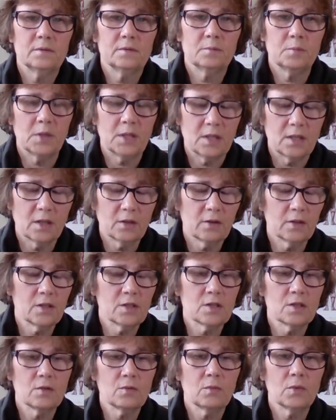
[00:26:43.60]
Be
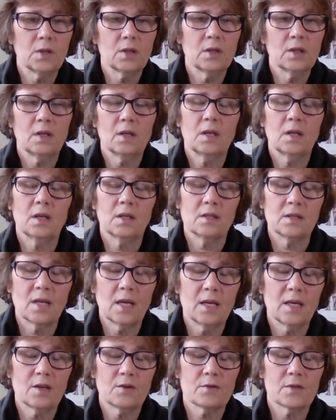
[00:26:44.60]
diligent with it and
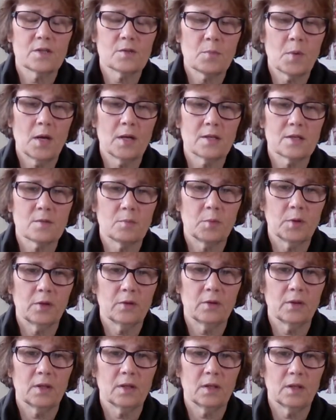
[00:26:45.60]
take
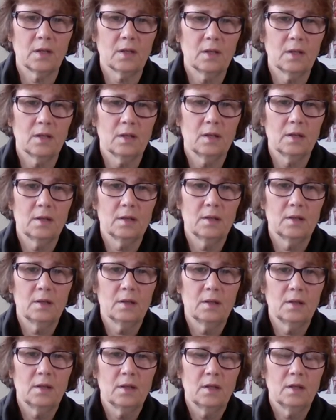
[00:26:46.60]
responsibility.
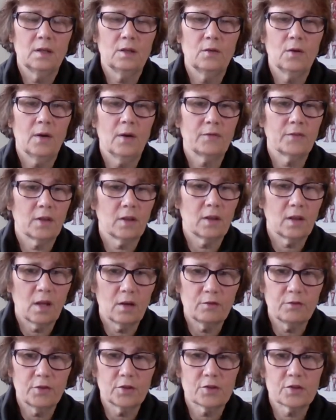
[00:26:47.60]
You have to
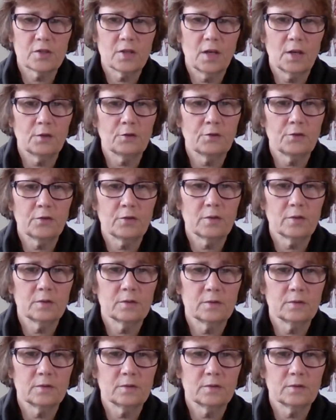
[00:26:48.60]
love yourself.